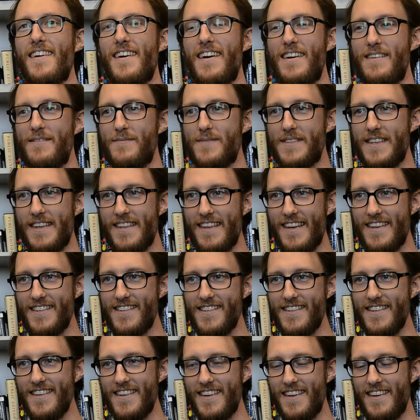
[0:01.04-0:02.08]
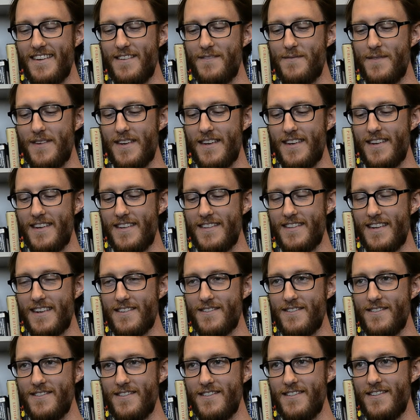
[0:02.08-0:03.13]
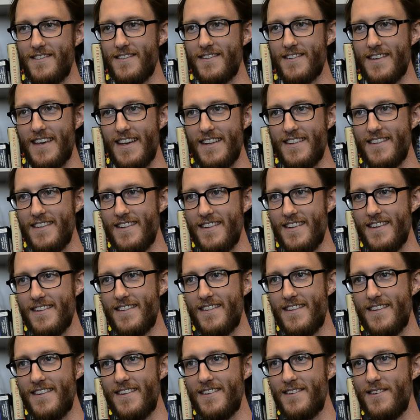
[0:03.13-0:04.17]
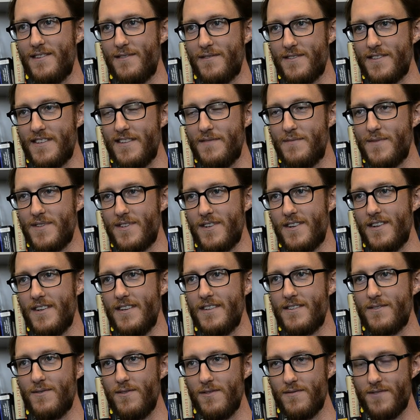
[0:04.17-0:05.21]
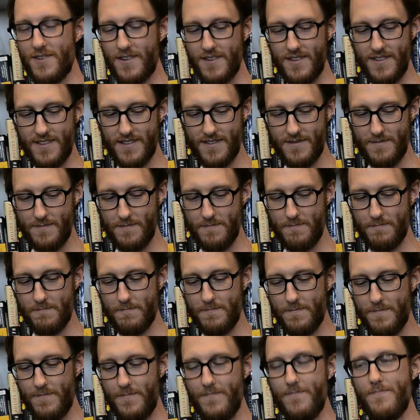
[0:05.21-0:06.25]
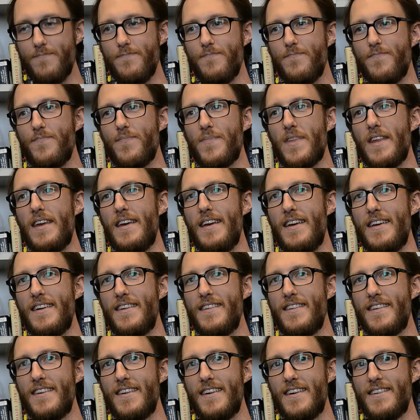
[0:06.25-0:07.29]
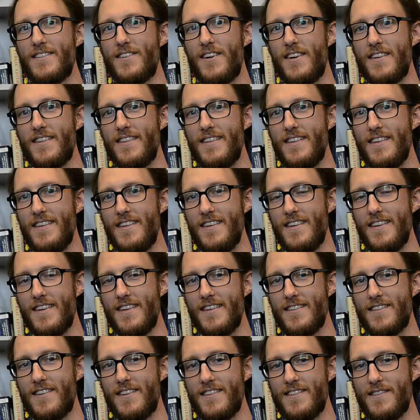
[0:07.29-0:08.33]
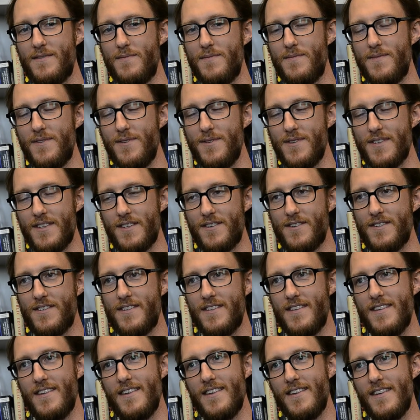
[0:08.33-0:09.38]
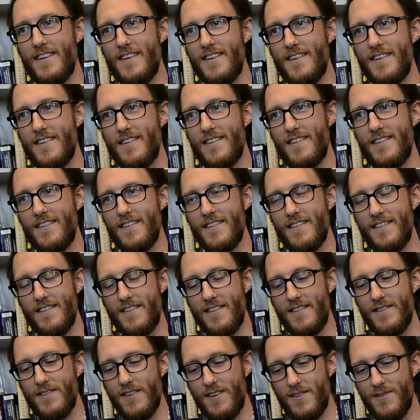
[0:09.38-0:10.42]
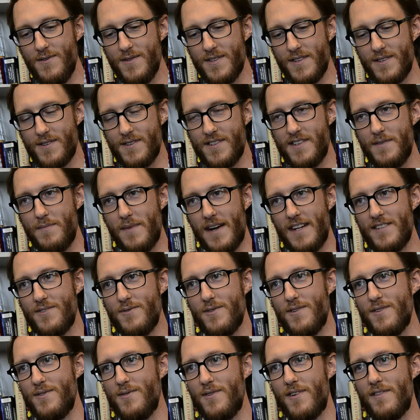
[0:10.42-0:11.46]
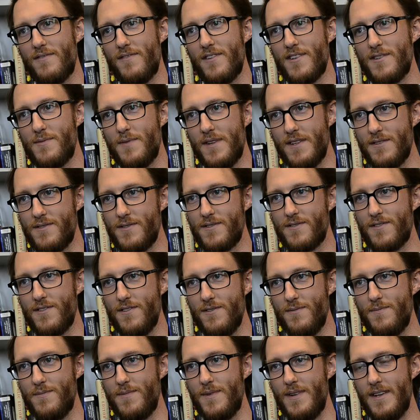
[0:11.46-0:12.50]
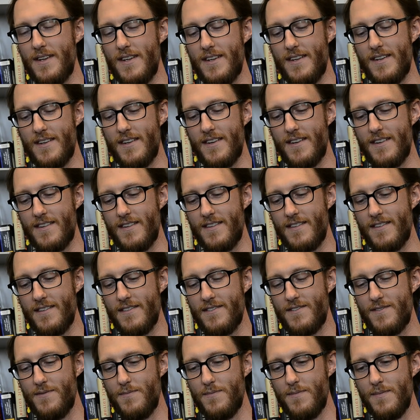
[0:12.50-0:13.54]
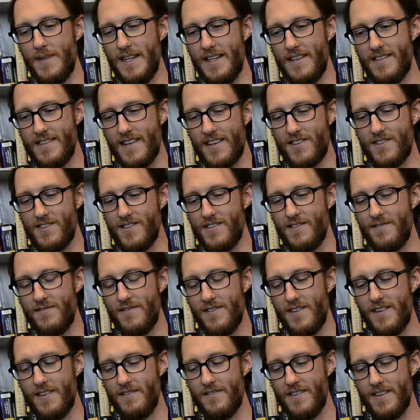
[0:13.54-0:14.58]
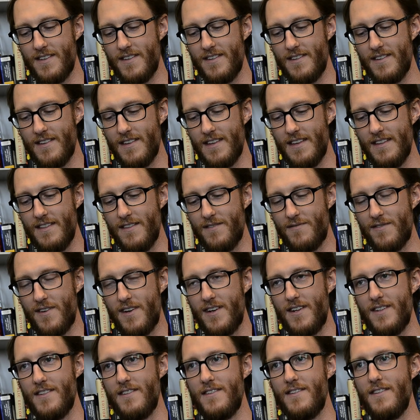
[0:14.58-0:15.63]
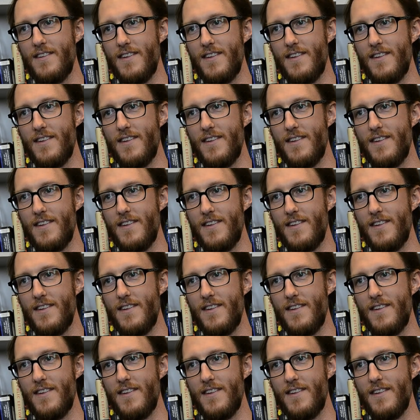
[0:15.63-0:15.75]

I'm Seth Ashley. I'm a doctoral candidate at the University of Missouri School of Journalism, and uh, I taught the uh, taught some news literacy uh, a news literacy module to our freshman interest group uh, to many sections of, of it in the fall,